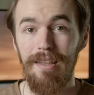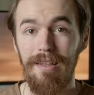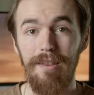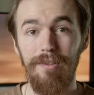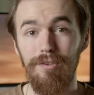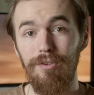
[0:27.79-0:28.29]

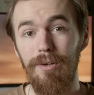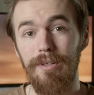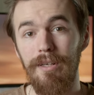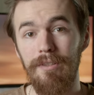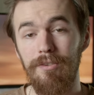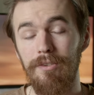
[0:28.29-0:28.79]
Then the short
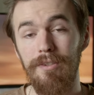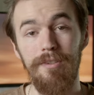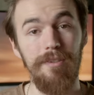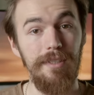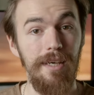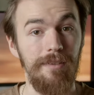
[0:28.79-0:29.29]
answer
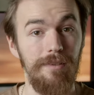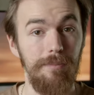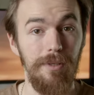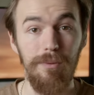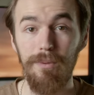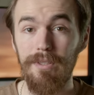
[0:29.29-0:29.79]
is yes,
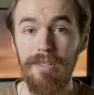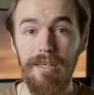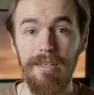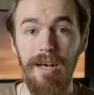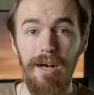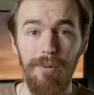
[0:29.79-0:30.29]
but it will
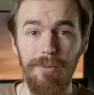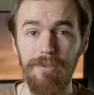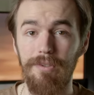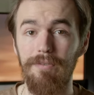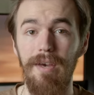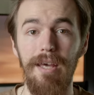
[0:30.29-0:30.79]
take
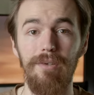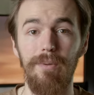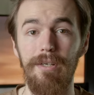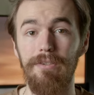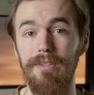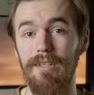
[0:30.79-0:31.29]
hours of hand
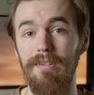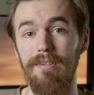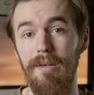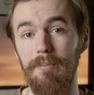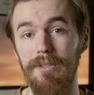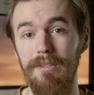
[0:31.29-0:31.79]
wiring and
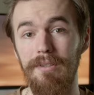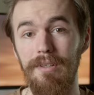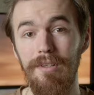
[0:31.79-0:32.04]
assembly.